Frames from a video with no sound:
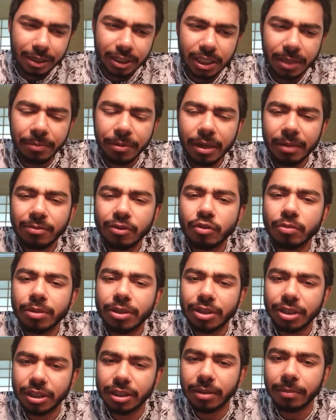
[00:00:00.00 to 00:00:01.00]
sometimes you may
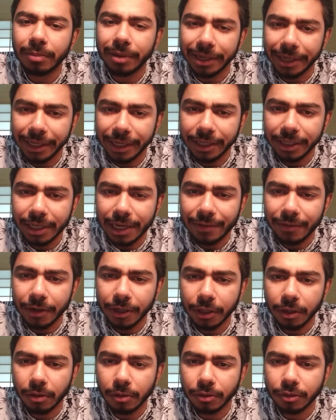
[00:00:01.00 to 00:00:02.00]
see the bleeding in
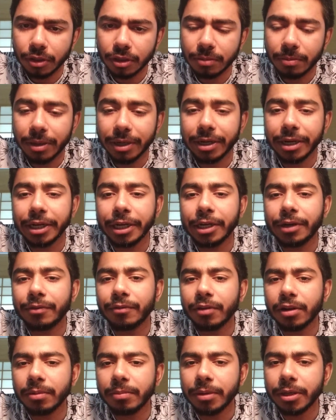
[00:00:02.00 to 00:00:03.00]
diverticulosis but it
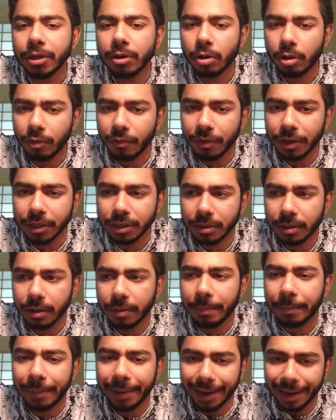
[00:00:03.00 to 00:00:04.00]
will be always a
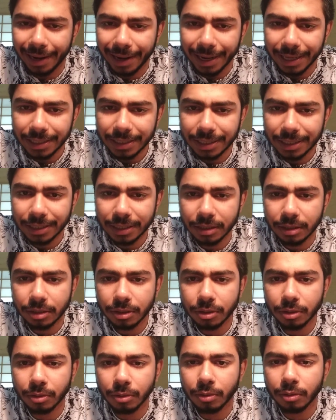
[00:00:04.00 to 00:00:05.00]
painless
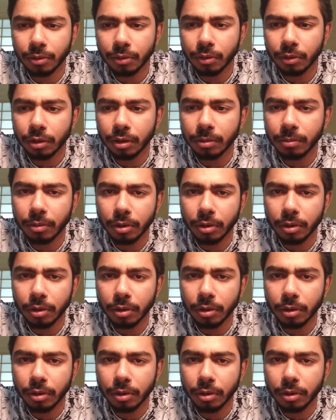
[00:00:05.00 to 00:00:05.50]
so uh,